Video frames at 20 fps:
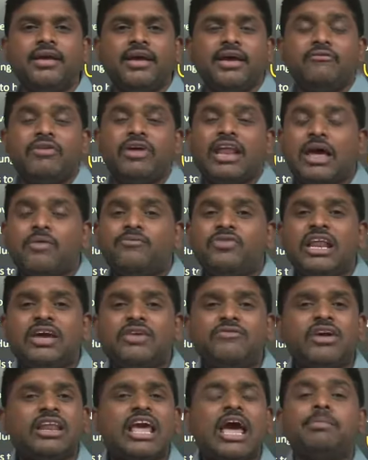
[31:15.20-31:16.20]
When I am
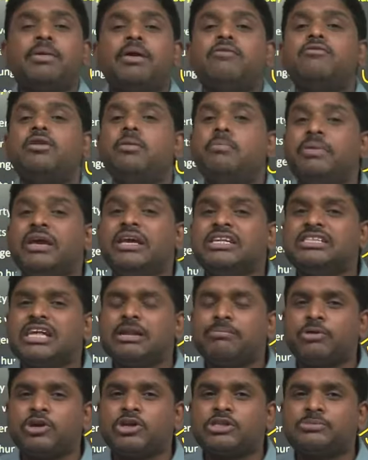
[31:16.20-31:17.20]
feeling very happy, I will be peace
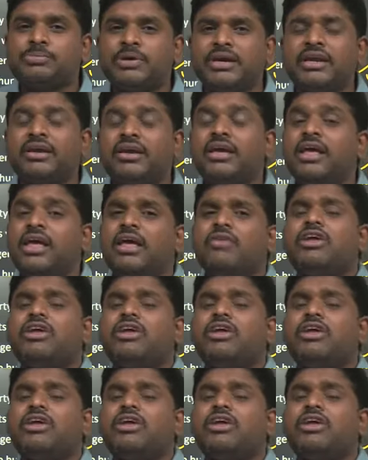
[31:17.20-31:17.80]
and prosperity.